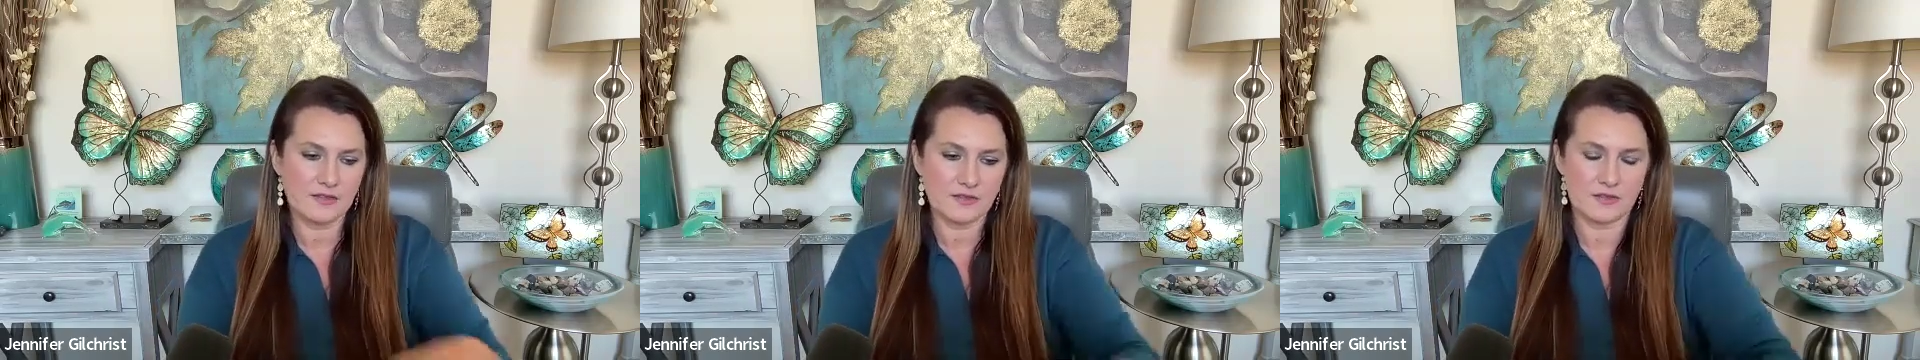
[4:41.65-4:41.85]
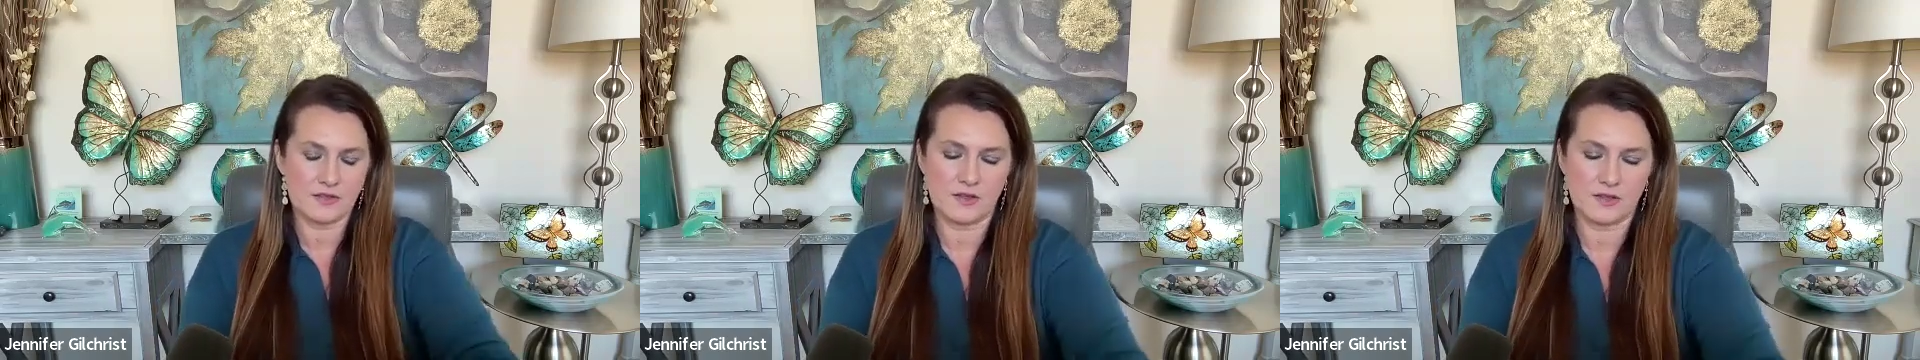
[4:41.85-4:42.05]

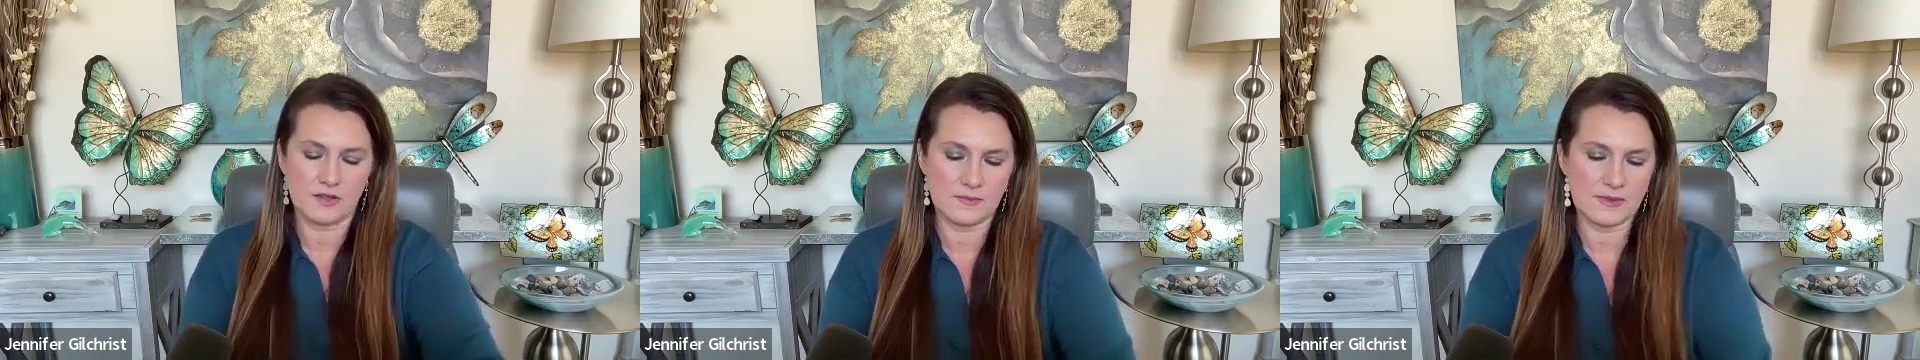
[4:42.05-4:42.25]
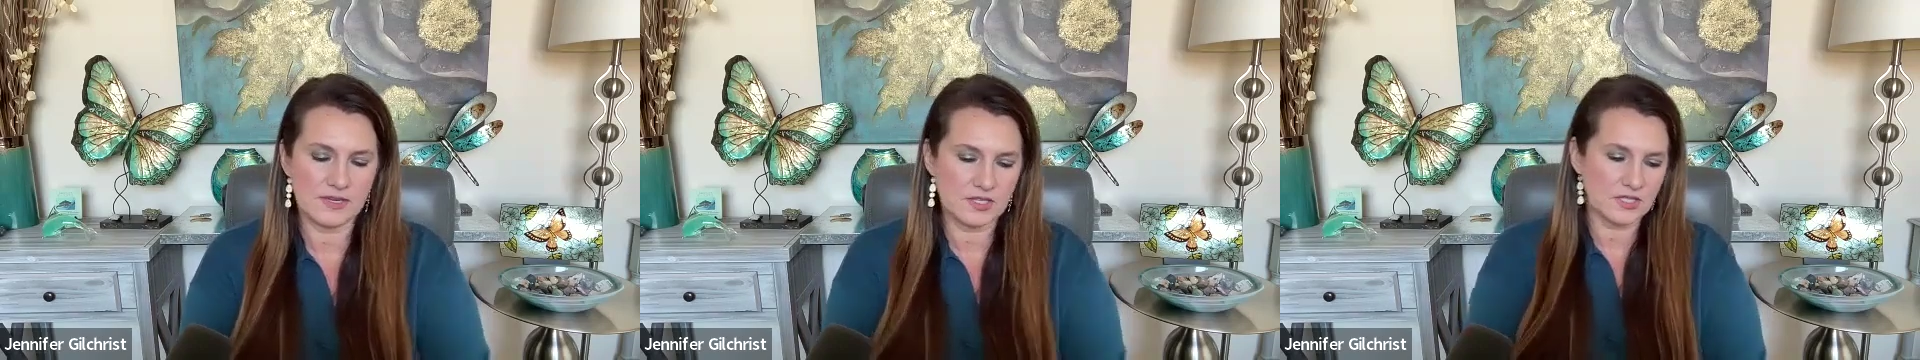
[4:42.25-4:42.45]
So
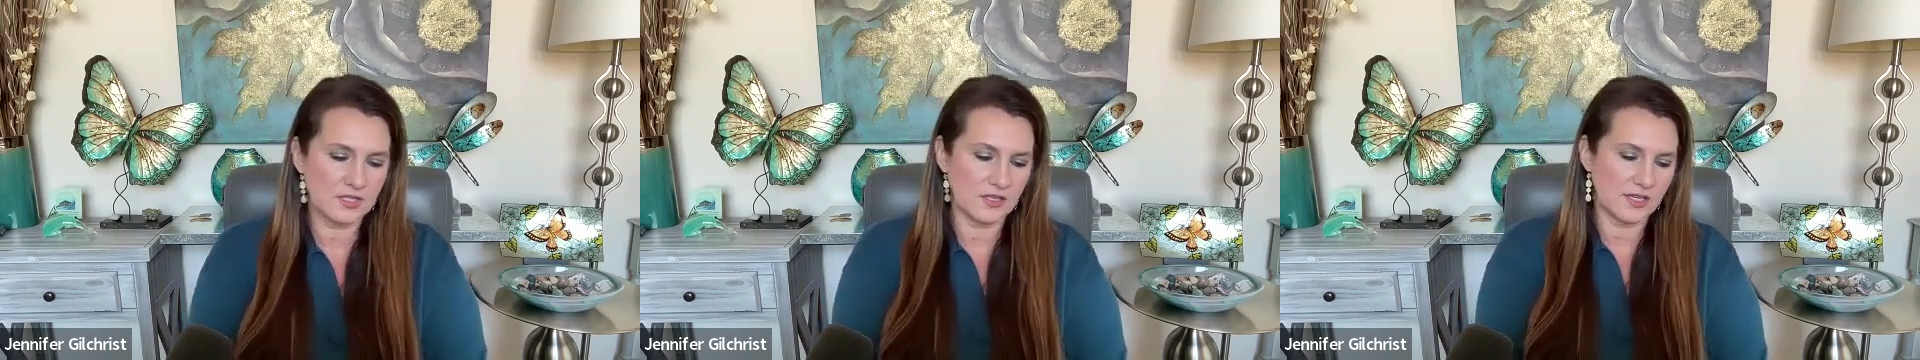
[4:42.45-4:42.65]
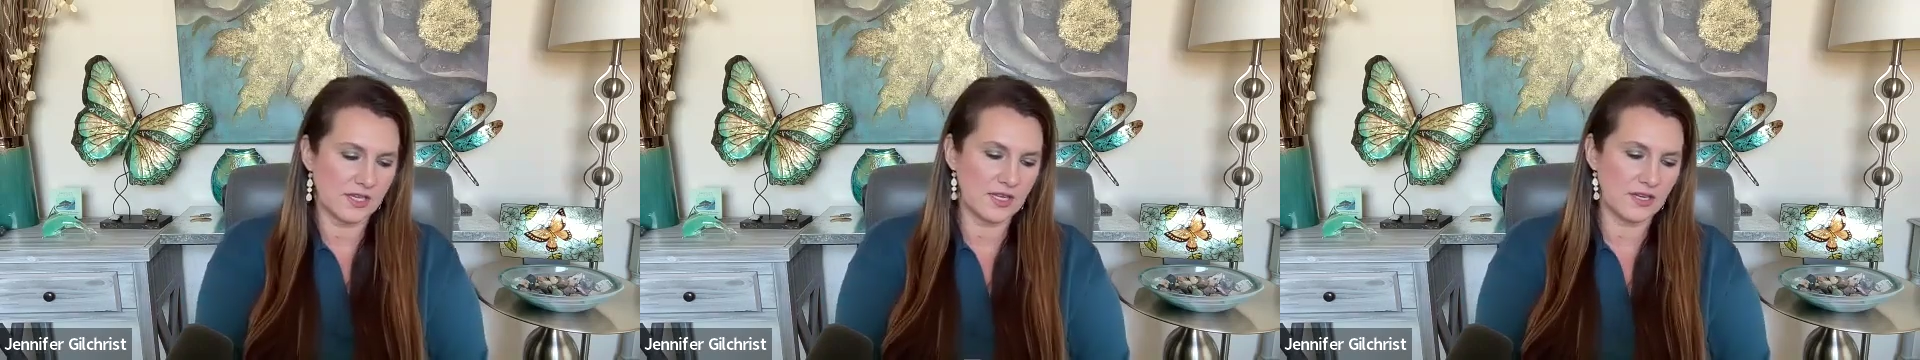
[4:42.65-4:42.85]
let me
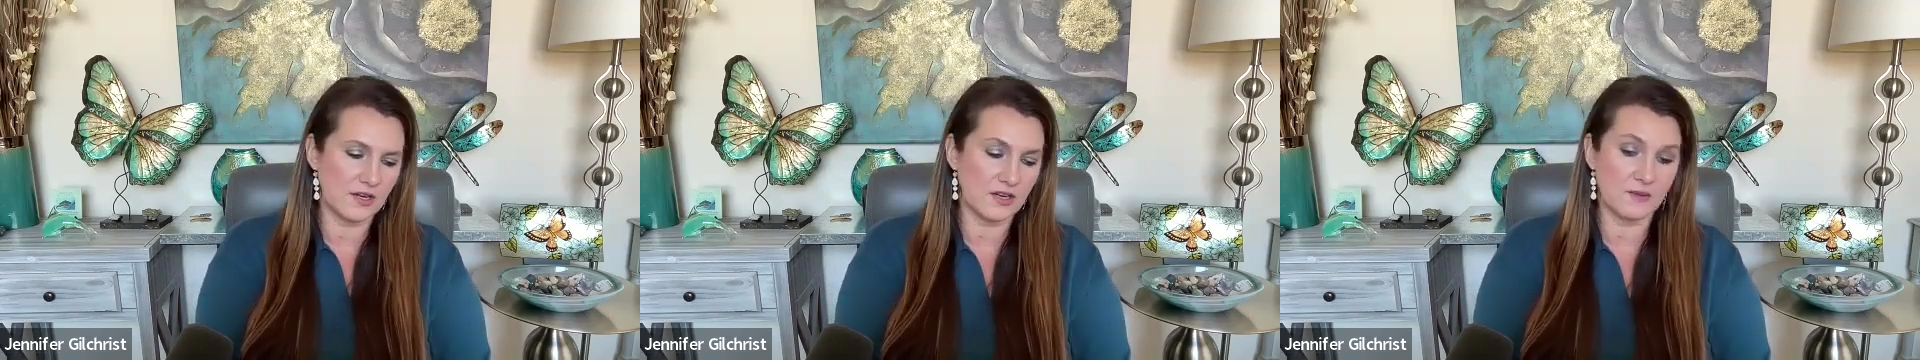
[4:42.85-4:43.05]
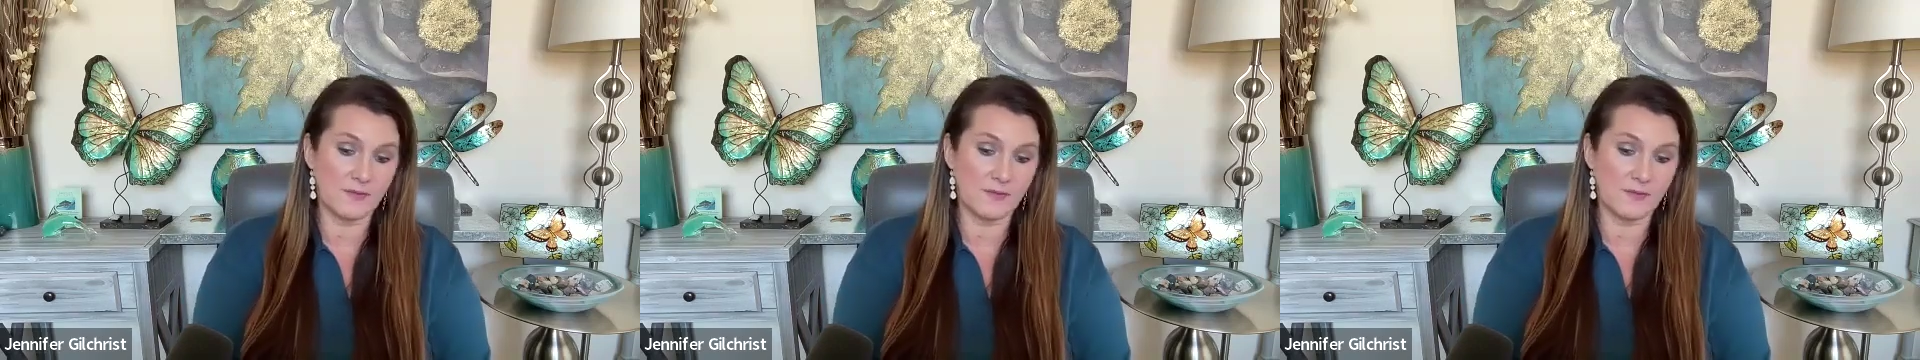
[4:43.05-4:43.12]
just look here.